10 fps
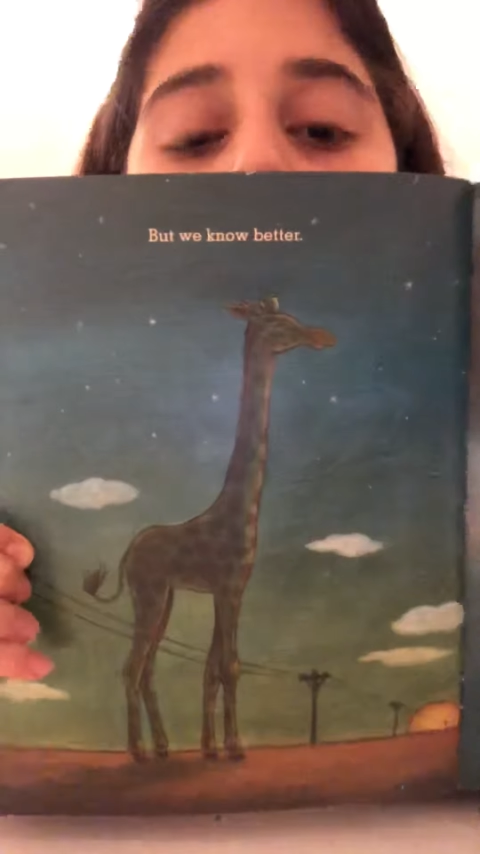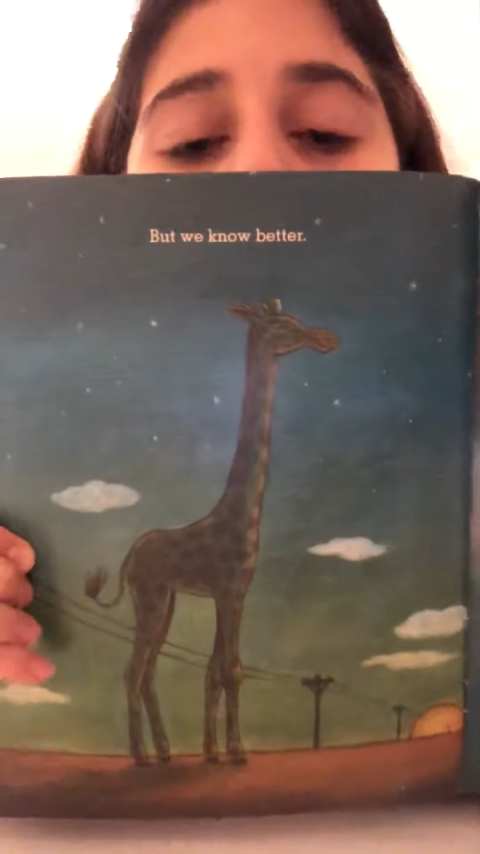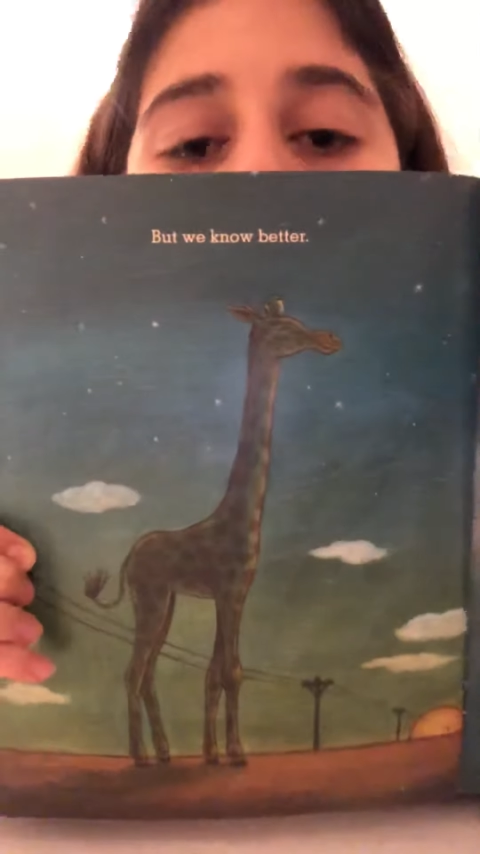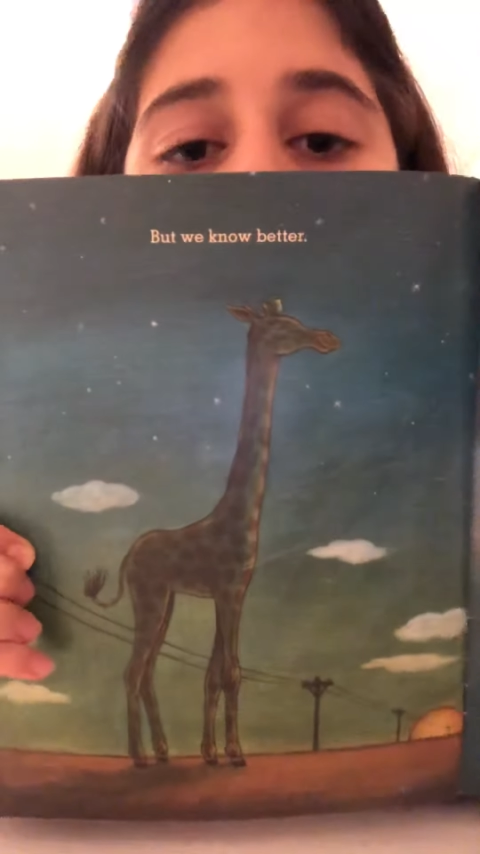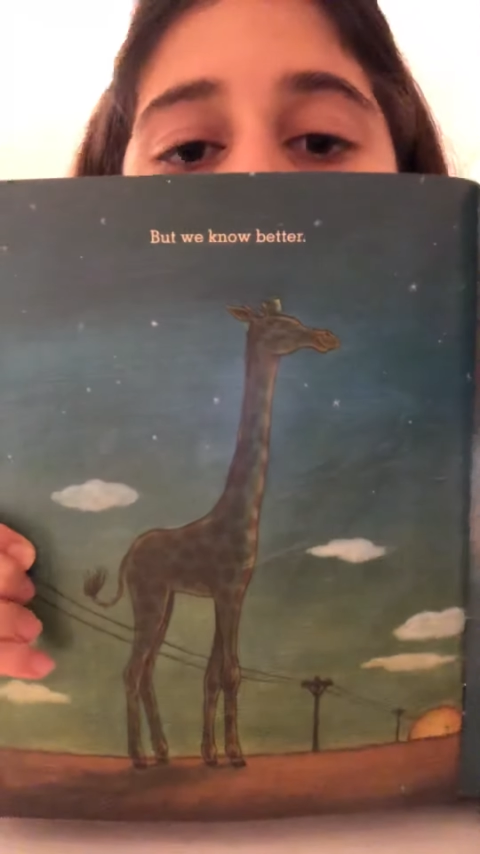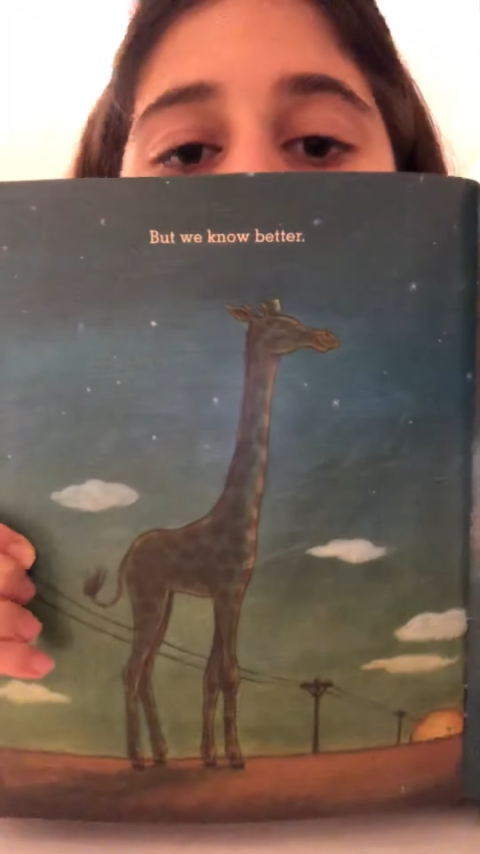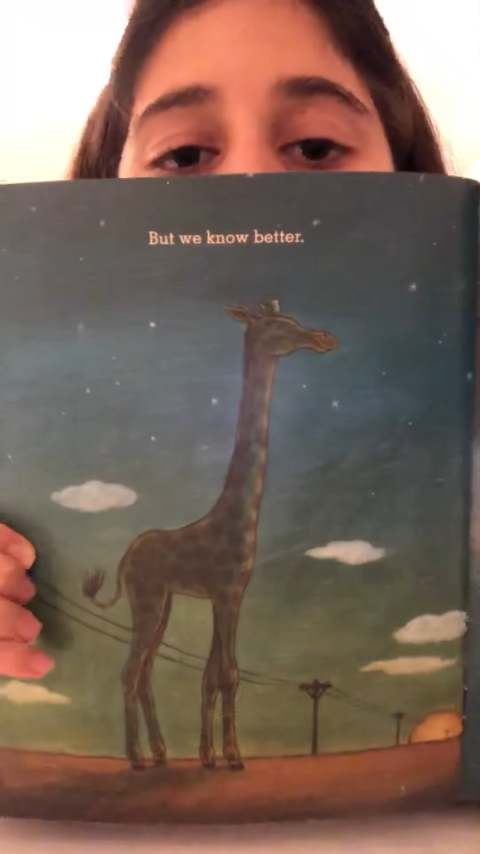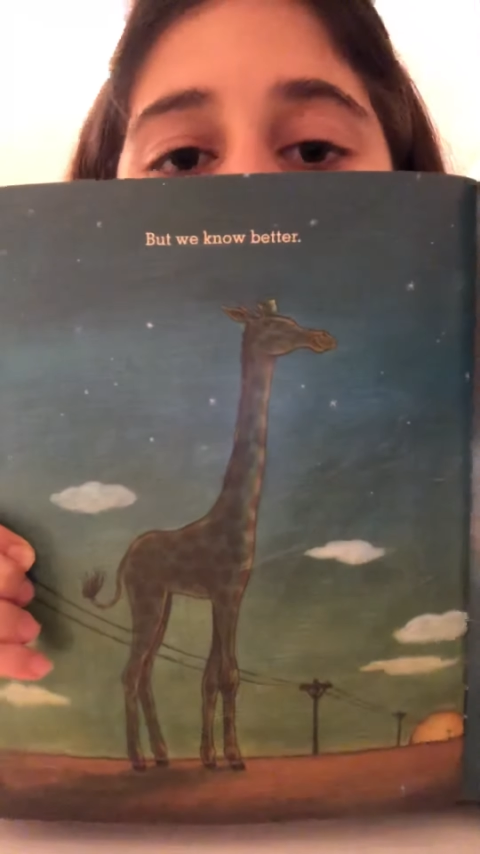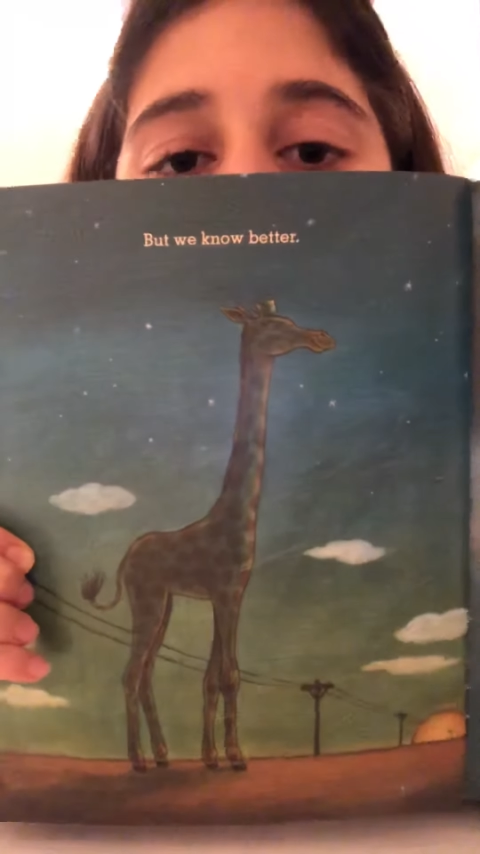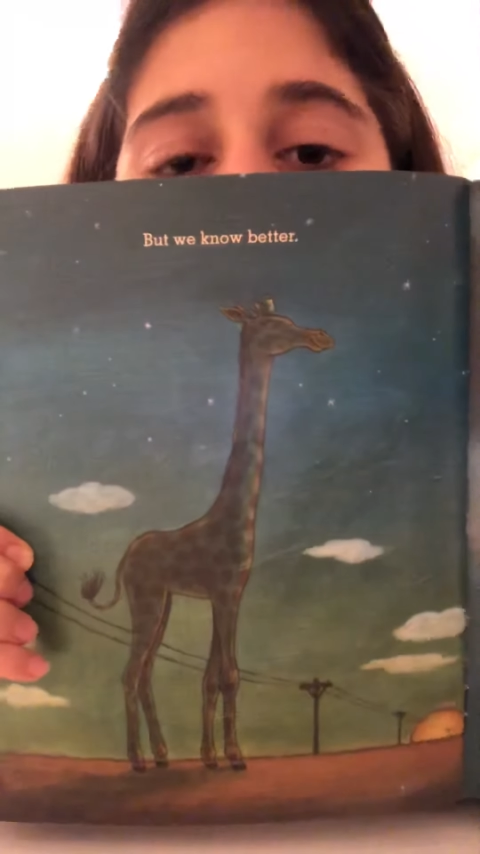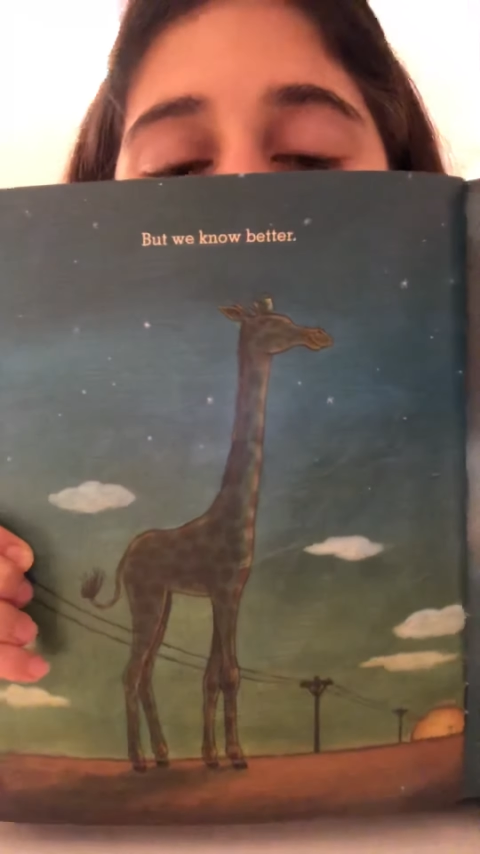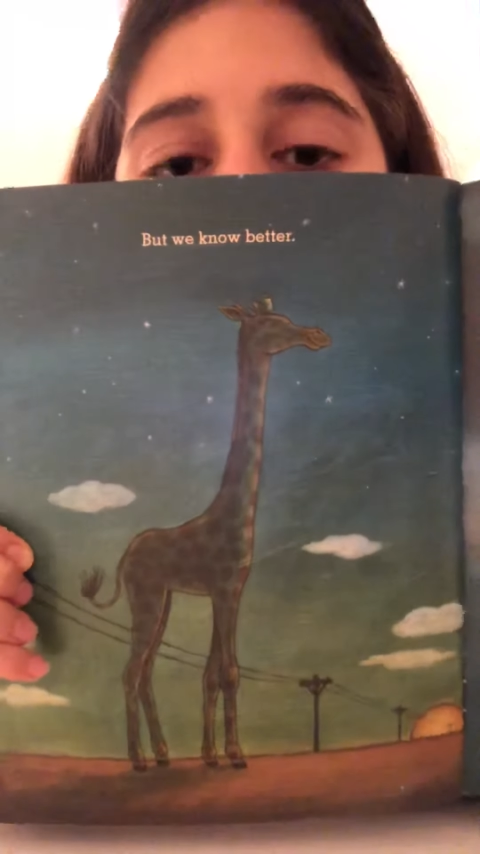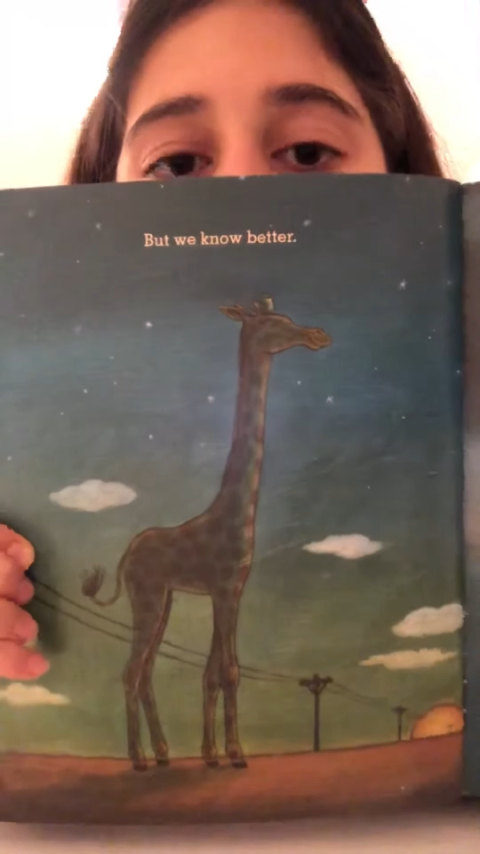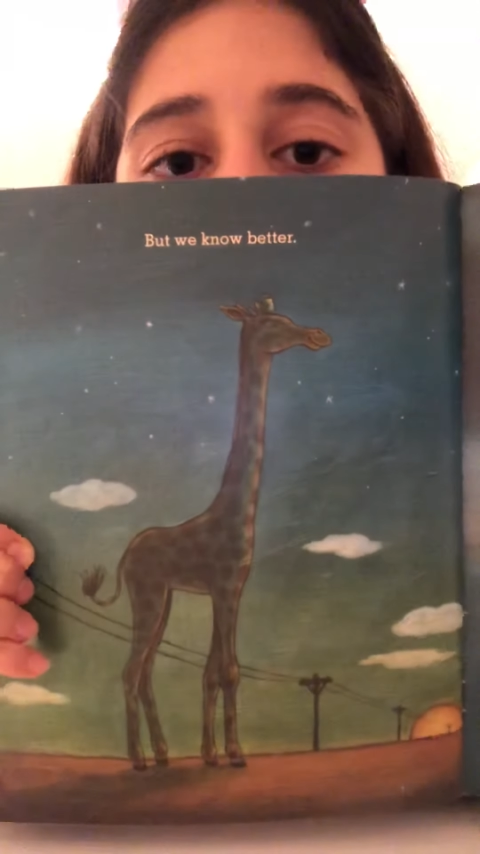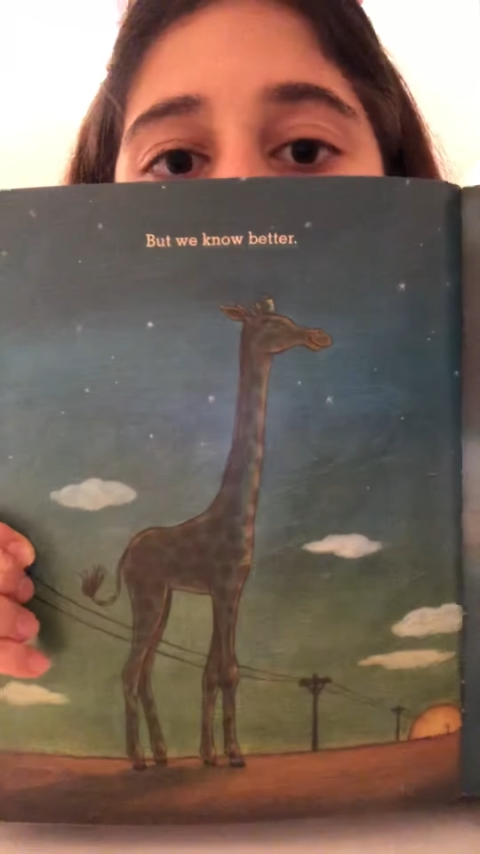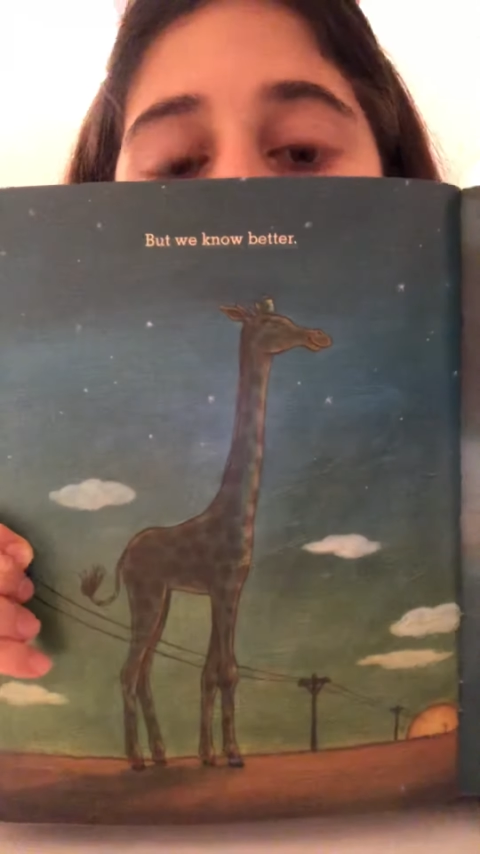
being beside each other and